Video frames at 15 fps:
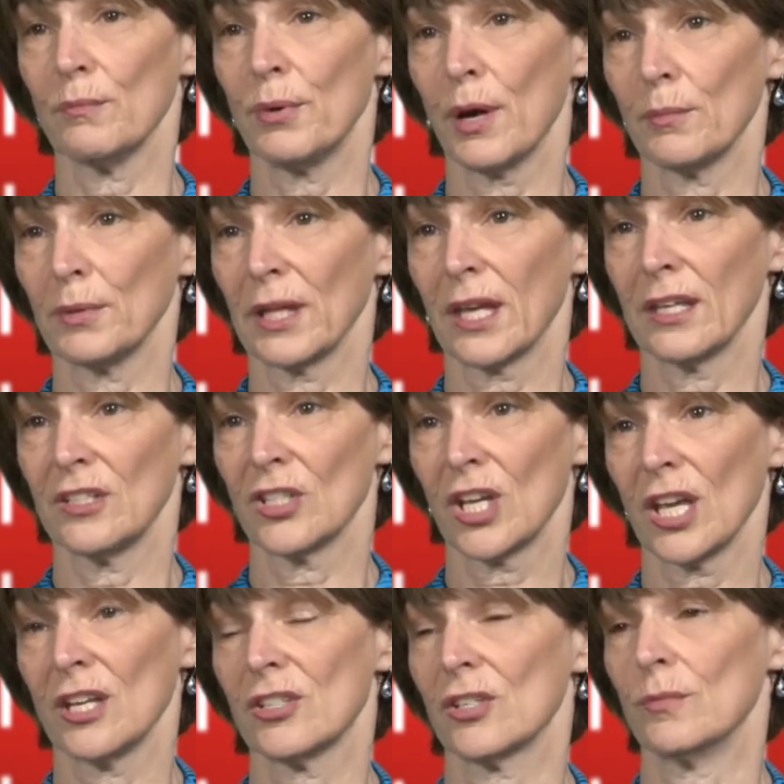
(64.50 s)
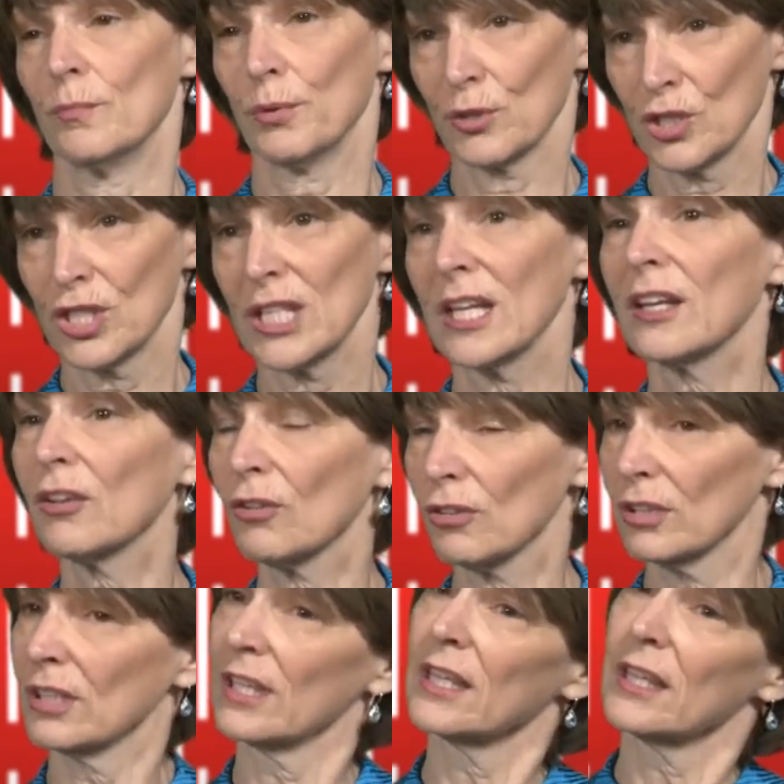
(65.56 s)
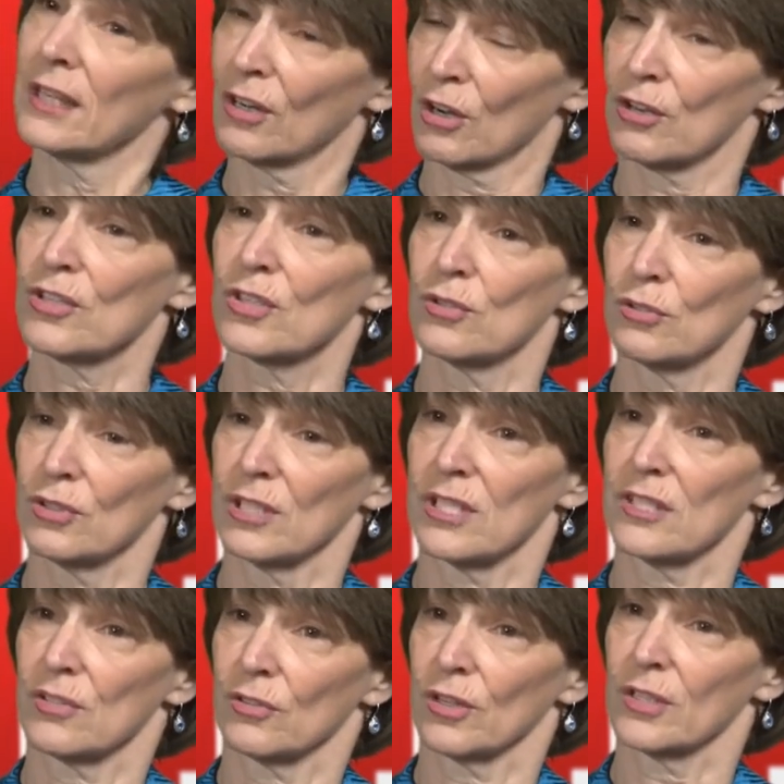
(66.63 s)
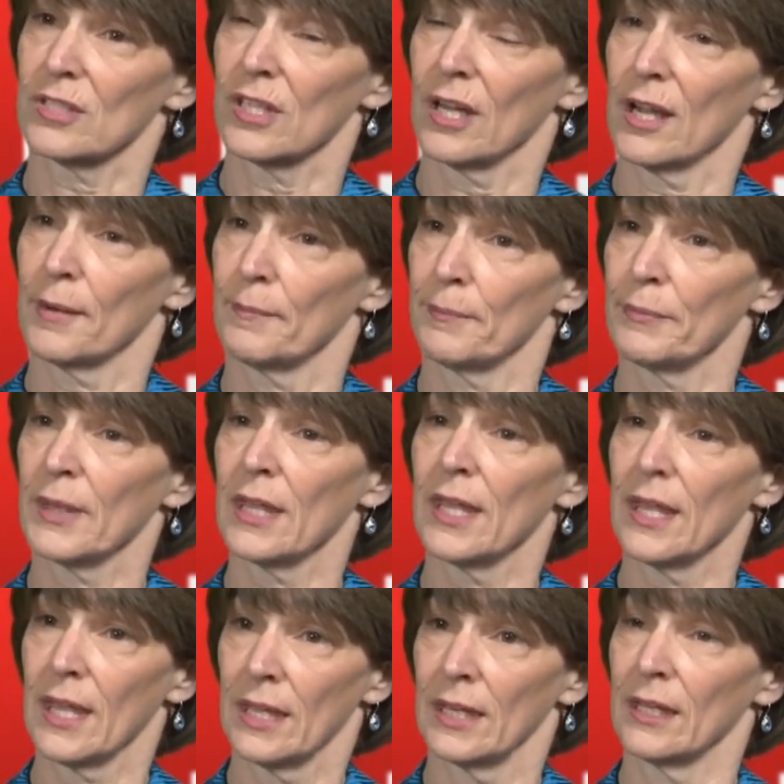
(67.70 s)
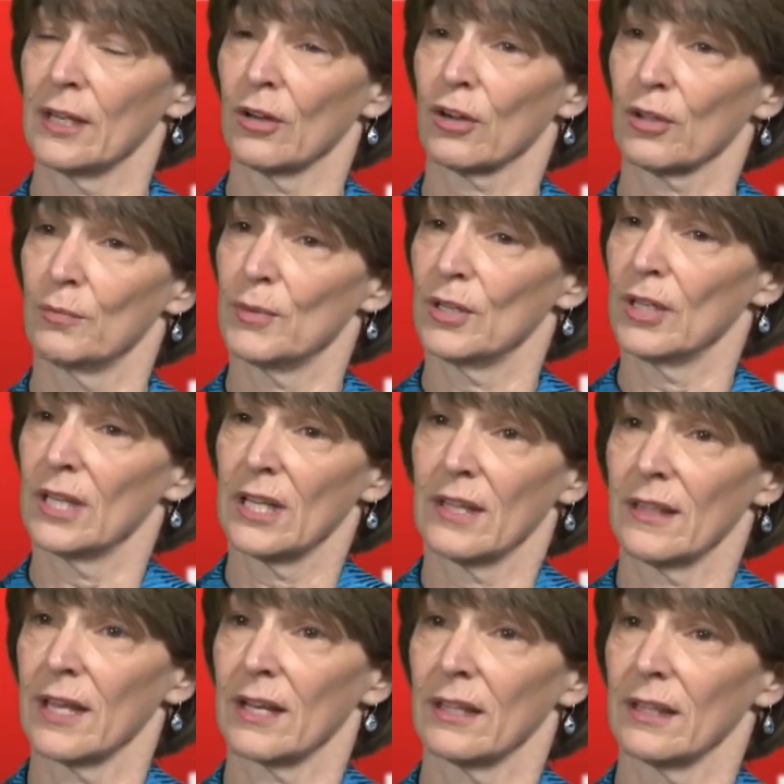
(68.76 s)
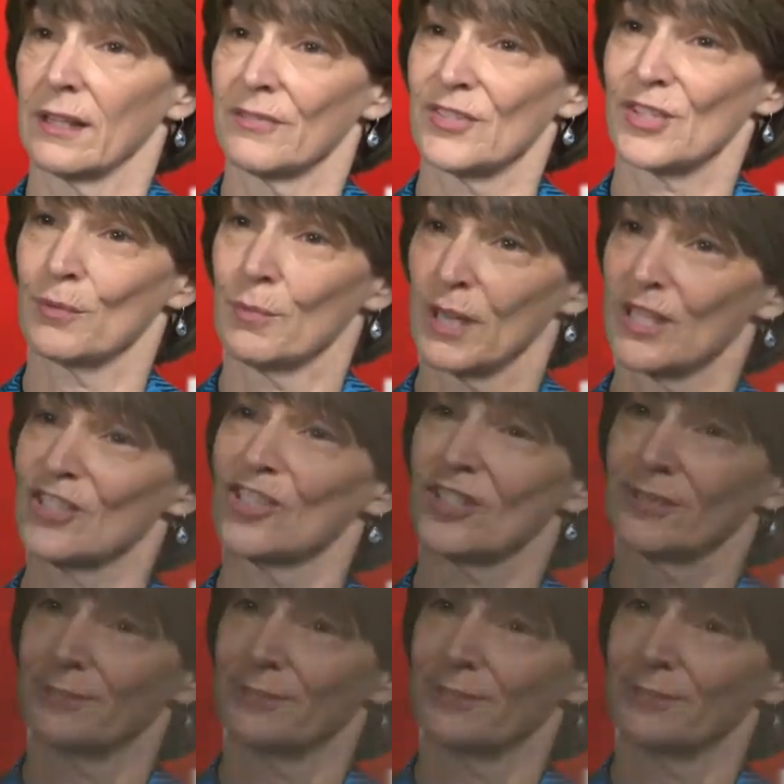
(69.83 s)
public education, particularly in our school district and in our community that I love so much.